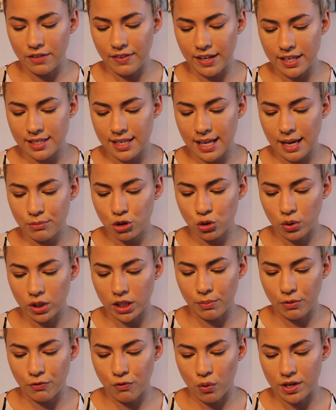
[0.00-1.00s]
of Islam
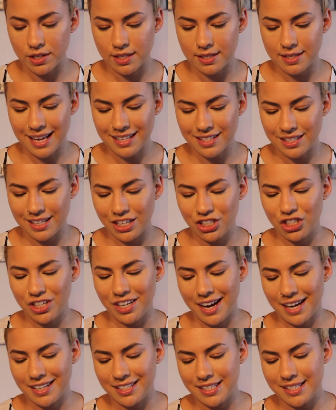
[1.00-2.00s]
shortly before his assassination
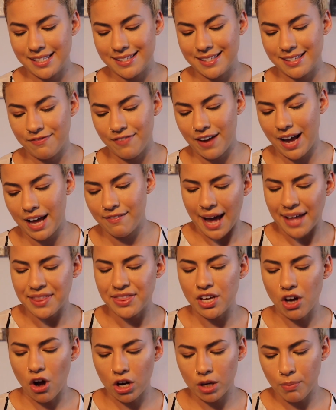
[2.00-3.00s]
in 1965 at
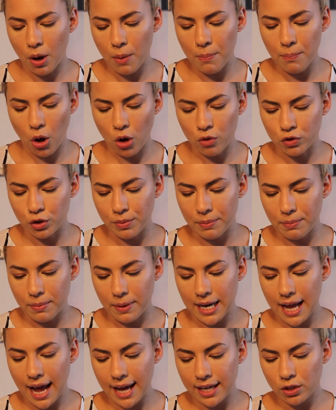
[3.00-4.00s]
the Audubon Ballroom in
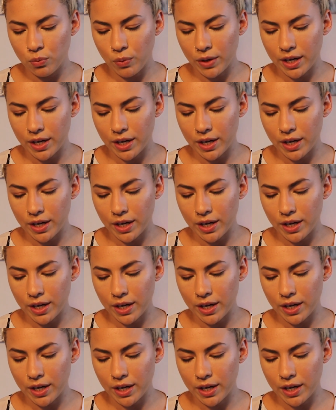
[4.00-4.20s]
Manhattan,